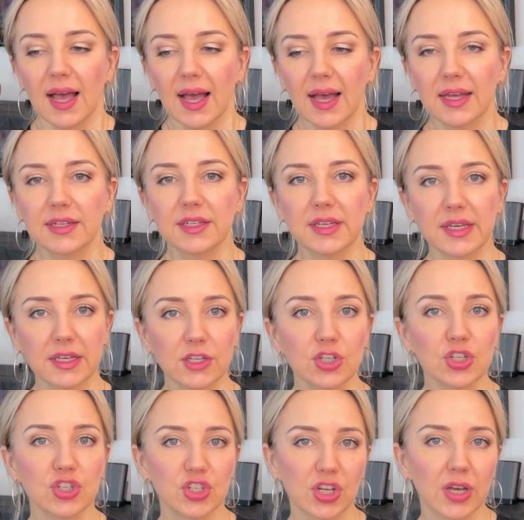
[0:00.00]
And
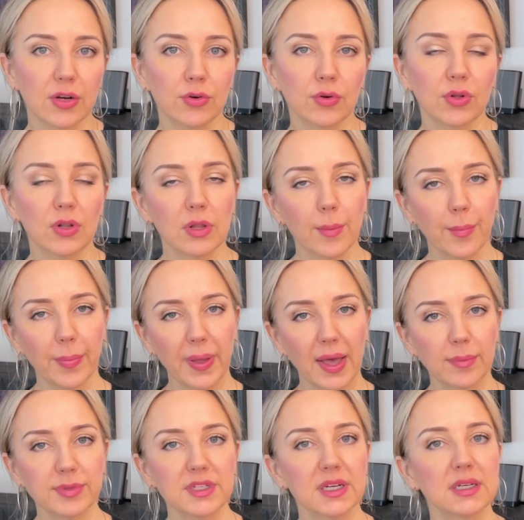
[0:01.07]
in general,
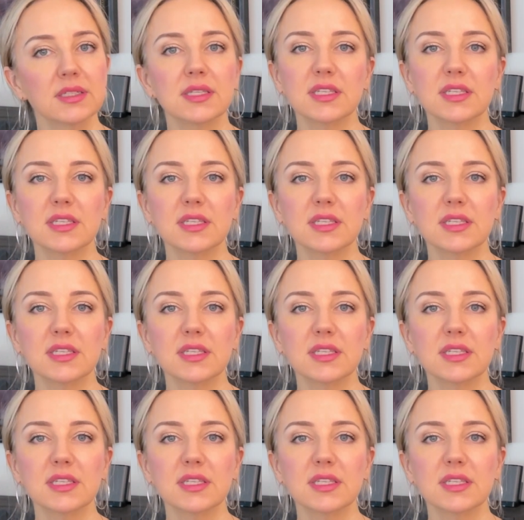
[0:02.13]
peptides